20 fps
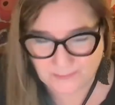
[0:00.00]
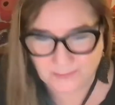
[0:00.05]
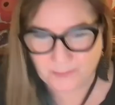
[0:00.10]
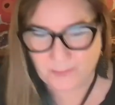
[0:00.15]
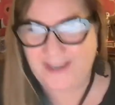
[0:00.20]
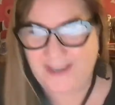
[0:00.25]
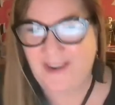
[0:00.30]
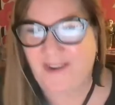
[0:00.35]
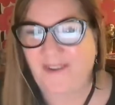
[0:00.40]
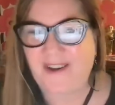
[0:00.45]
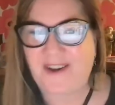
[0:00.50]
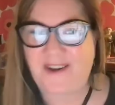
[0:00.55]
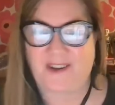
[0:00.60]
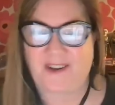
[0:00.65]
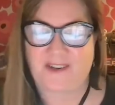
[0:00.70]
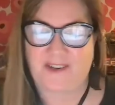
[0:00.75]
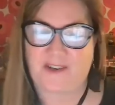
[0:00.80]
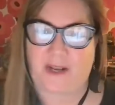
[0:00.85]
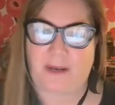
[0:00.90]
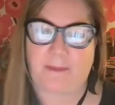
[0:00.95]
We are here
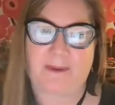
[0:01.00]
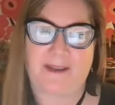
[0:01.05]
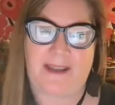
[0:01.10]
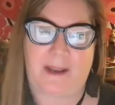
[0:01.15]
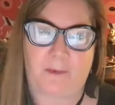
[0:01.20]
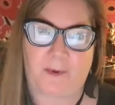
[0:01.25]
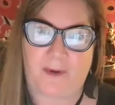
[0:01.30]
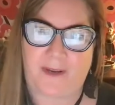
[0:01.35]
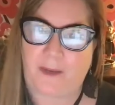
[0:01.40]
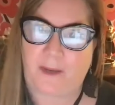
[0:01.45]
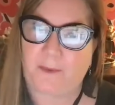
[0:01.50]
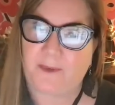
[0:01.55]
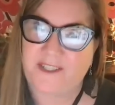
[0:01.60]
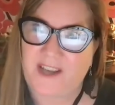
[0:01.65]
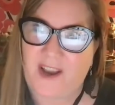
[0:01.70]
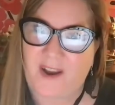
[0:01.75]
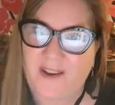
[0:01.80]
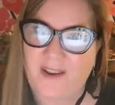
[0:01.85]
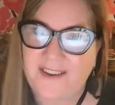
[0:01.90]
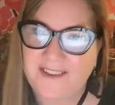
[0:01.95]
to talk about networking, which
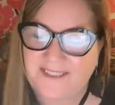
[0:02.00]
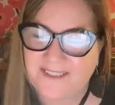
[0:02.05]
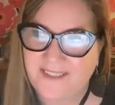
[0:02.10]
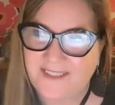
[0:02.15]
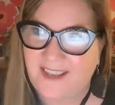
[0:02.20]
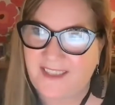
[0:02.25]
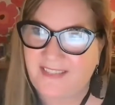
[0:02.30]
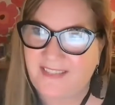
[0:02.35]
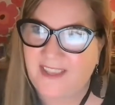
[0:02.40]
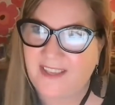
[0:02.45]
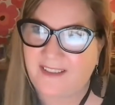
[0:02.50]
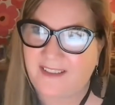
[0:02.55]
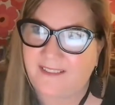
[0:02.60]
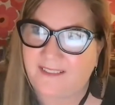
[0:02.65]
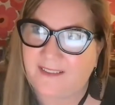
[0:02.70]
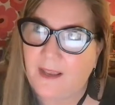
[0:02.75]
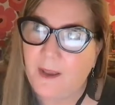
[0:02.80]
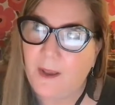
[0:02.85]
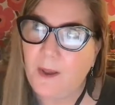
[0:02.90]
honestly, I think is